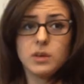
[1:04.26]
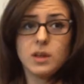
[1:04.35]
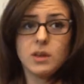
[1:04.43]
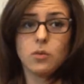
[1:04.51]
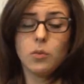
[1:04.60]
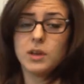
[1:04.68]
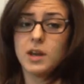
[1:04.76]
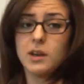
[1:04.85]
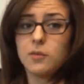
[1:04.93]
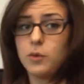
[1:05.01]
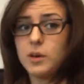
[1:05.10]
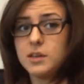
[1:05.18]
and what kind of
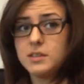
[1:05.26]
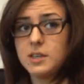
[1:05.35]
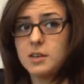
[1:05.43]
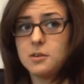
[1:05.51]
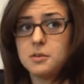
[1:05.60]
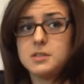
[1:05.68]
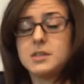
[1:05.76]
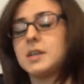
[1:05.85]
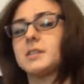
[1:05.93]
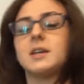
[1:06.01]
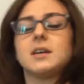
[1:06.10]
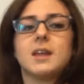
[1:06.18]
wheels they use, things
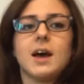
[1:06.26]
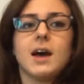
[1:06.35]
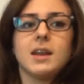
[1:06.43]
like that.